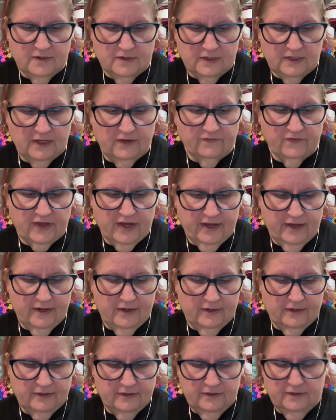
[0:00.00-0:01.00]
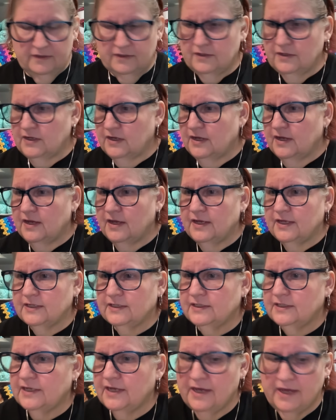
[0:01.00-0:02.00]
Love that. Let's
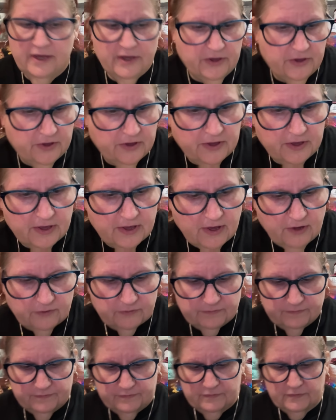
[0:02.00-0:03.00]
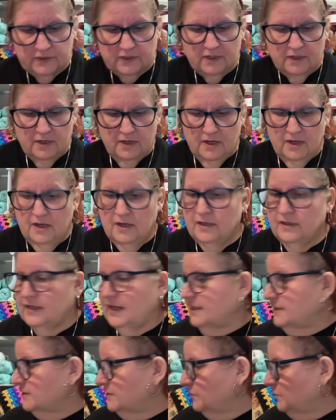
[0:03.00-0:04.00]
see. Oh,
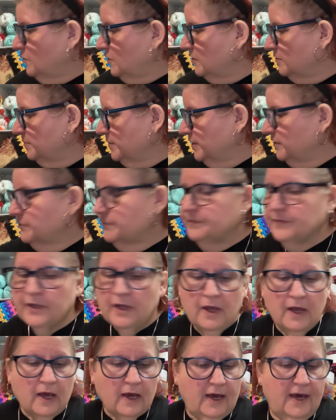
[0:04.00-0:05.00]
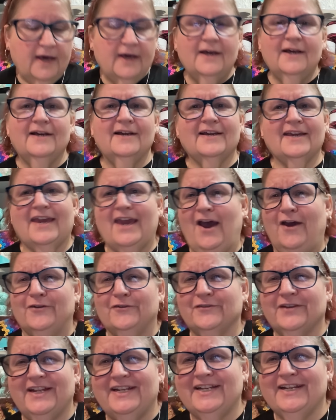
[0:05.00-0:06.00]
that's the water bill. Y'all
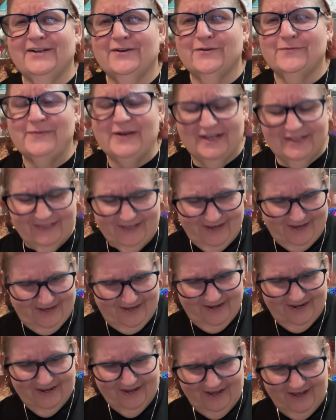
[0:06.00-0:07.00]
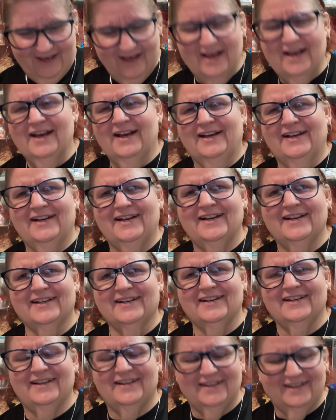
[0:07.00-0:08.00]
don't need to know about that.
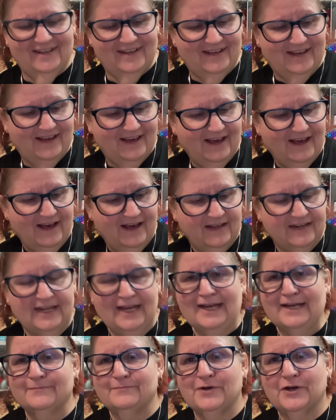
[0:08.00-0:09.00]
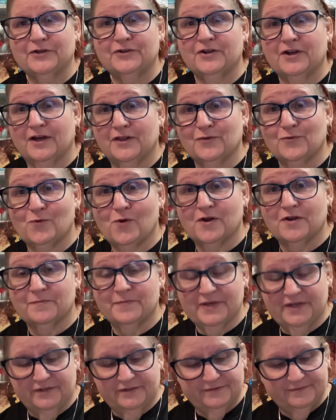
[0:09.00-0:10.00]
Daggum $100 water
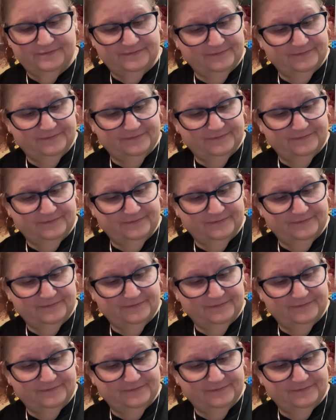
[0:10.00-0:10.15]
bill.